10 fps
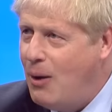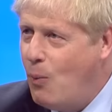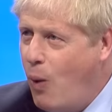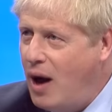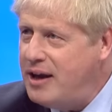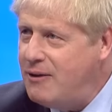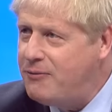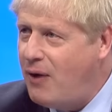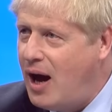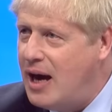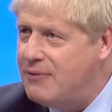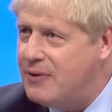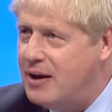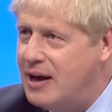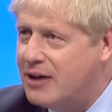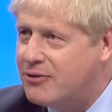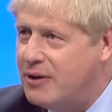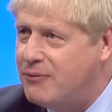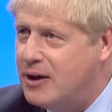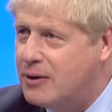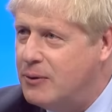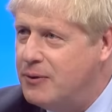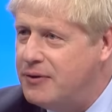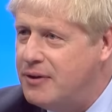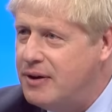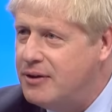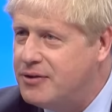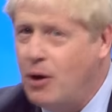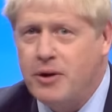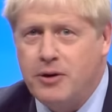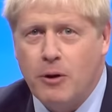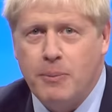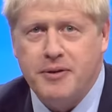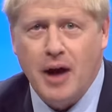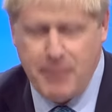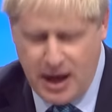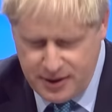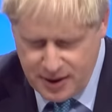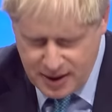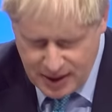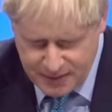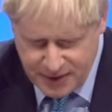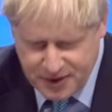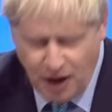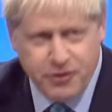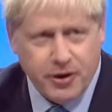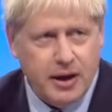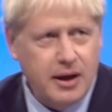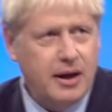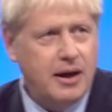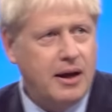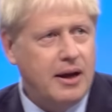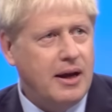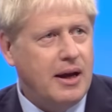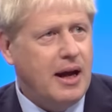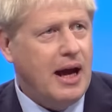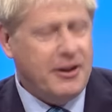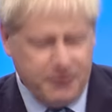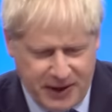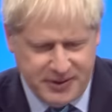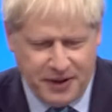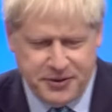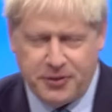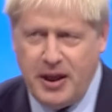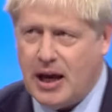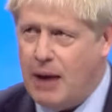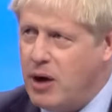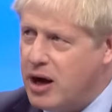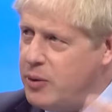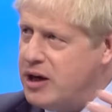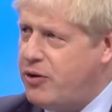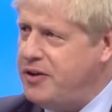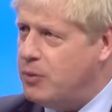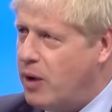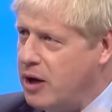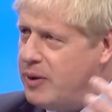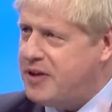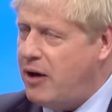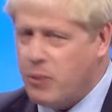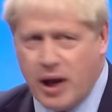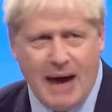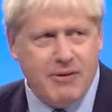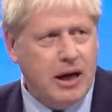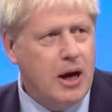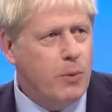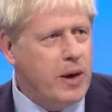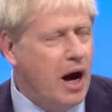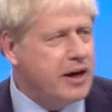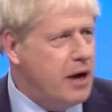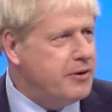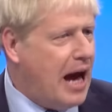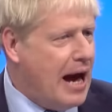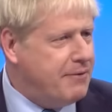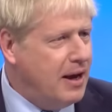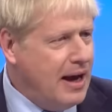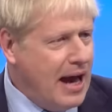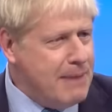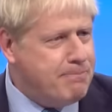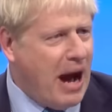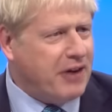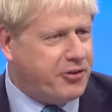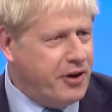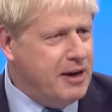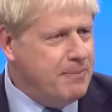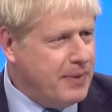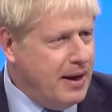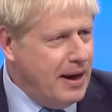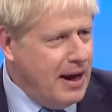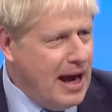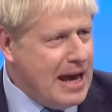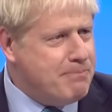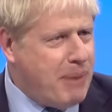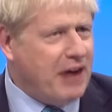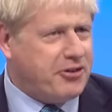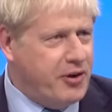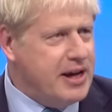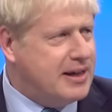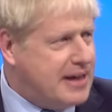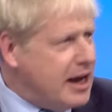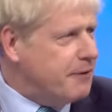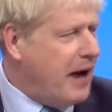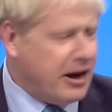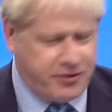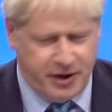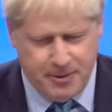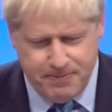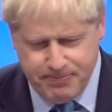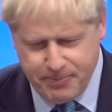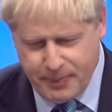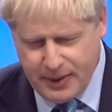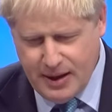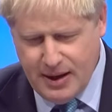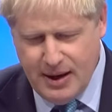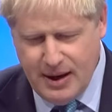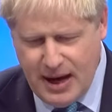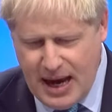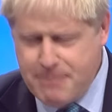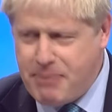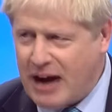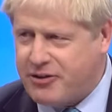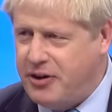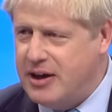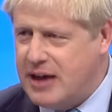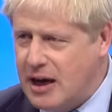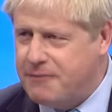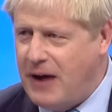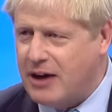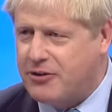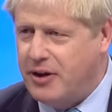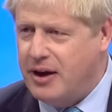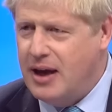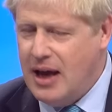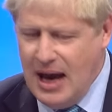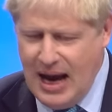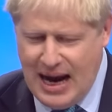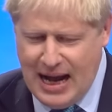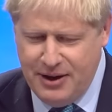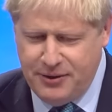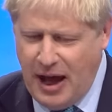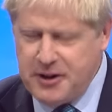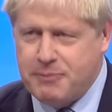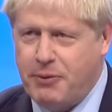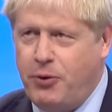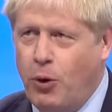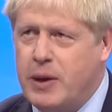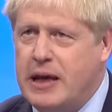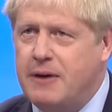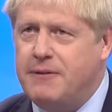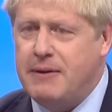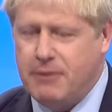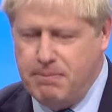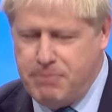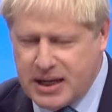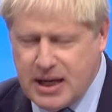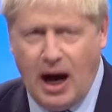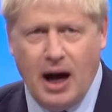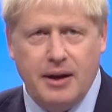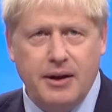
One in five electric vehicles sold in Europe is now made in this country. That's a fantastic thing, and we're going to increase it. We're going to accelerate. We're going to have a, we are going to have a battery, a battery gigafactory, a battery gigafactory. And that is before we have even begun